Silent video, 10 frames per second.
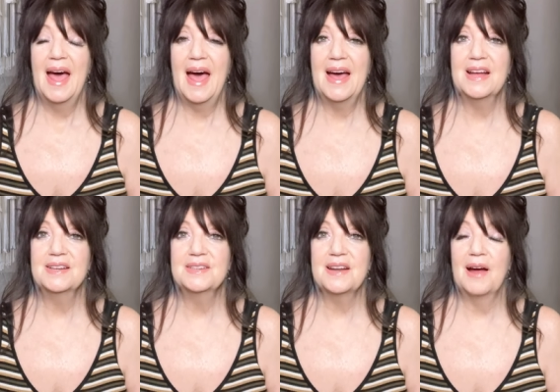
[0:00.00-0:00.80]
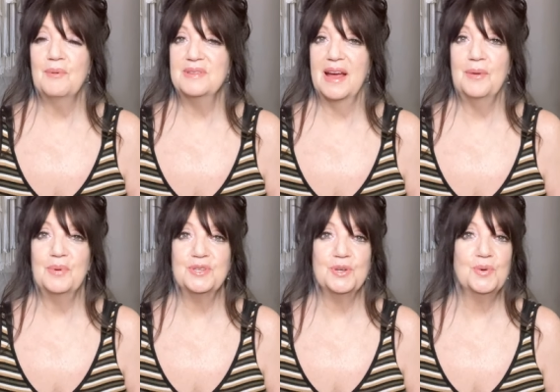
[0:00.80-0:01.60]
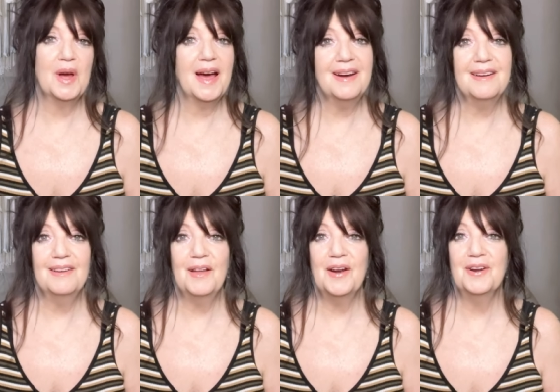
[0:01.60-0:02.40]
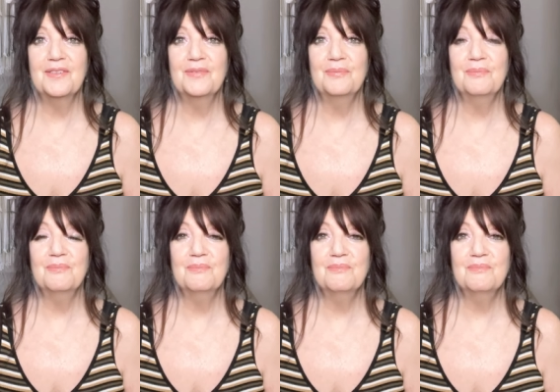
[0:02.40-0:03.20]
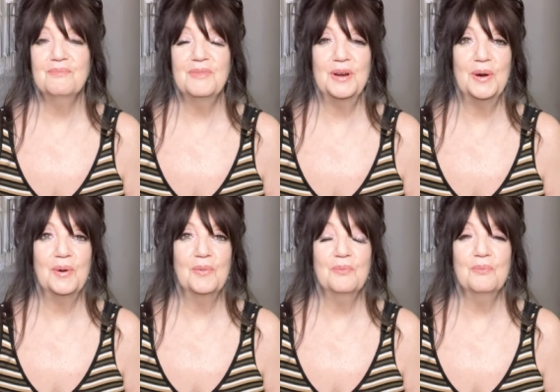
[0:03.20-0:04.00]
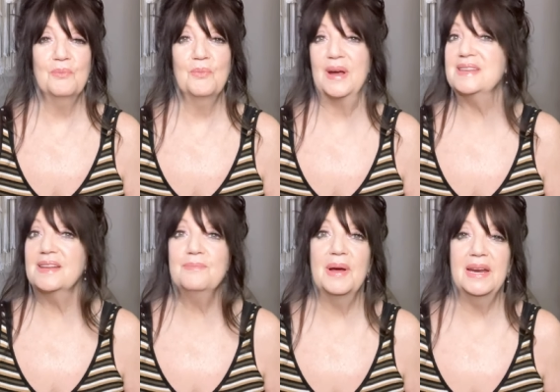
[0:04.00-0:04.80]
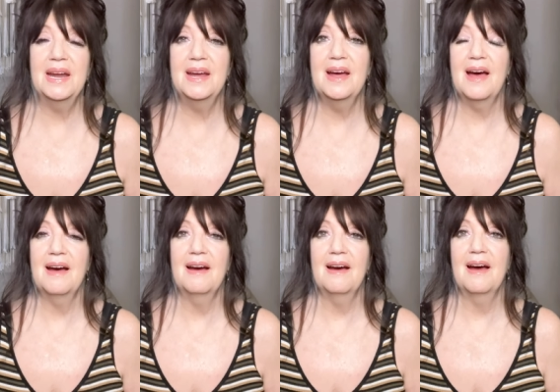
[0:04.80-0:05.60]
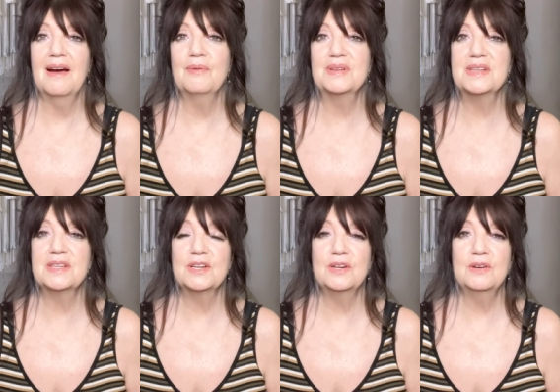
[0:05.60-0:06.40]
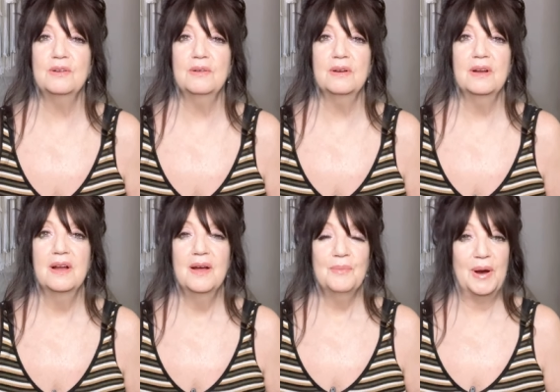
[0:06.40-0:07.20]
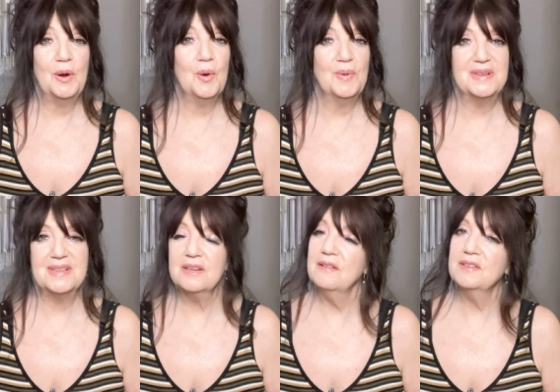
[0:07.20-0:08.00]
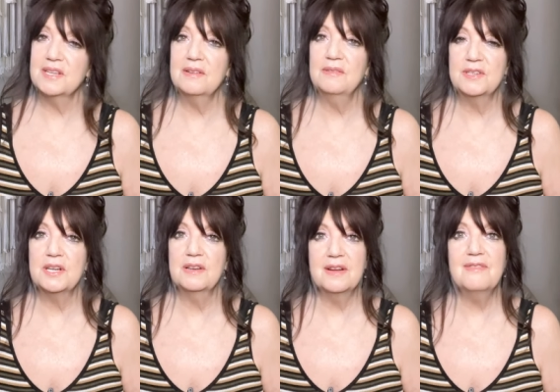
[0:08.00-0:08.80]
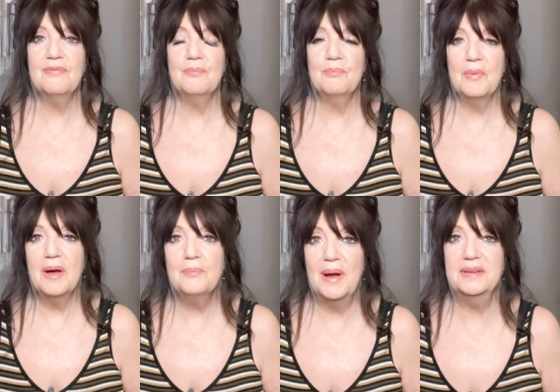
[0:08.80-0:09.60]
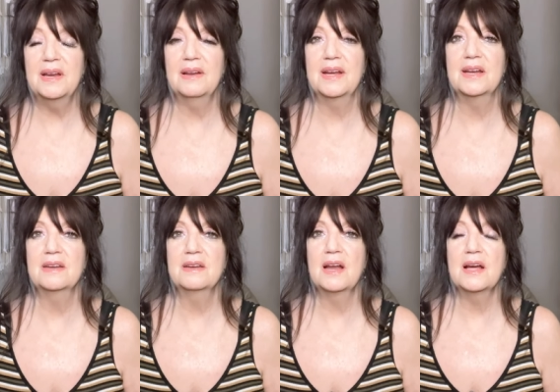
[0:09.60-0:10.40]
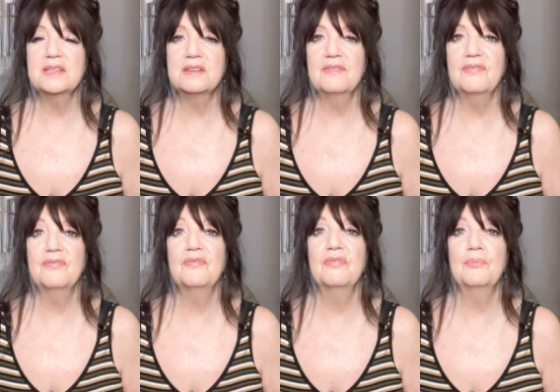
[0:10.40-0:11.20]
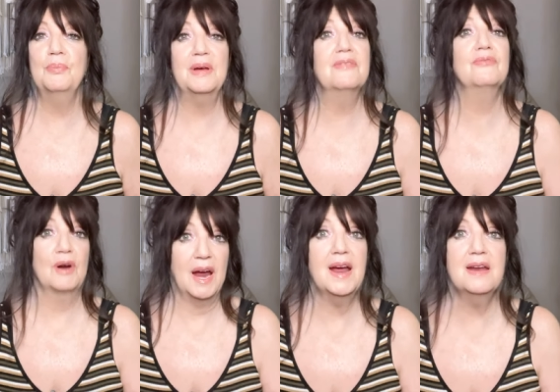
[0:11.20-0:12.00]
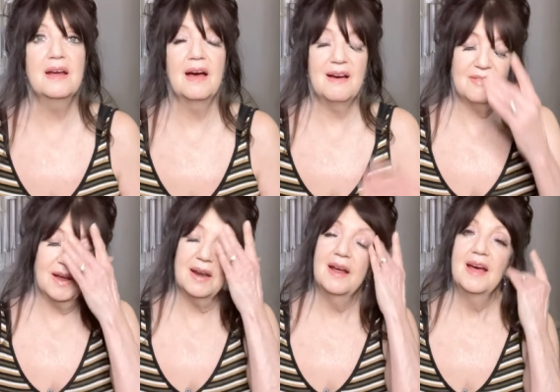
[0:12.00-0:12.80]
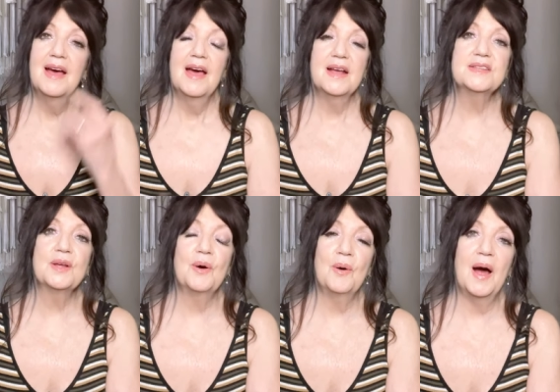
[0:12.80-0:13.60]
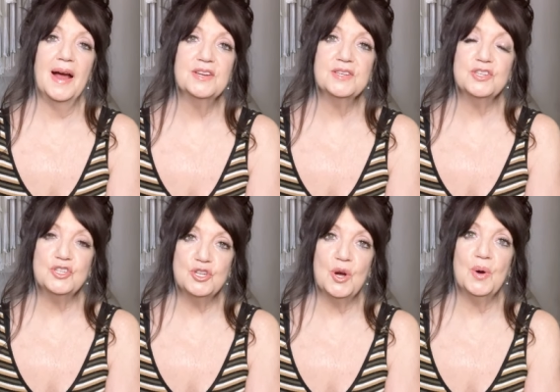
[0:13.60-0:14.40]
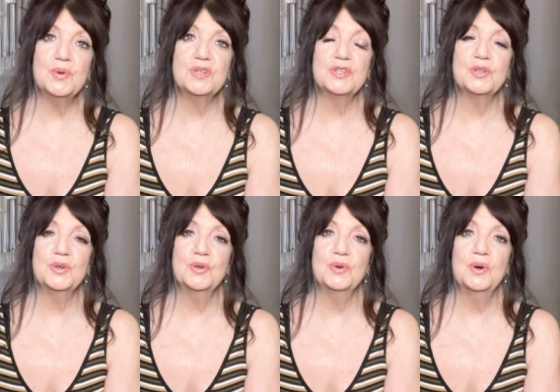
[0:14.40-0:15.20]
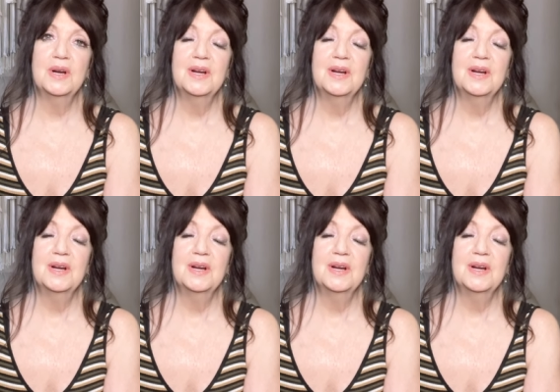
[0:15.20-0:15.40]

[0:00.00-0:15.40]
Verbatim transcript: And I was able to cut a lot of, you know, wasted money. I was still, my goal was still to, to live abundantly and not to be afraid of it. And so I just chose to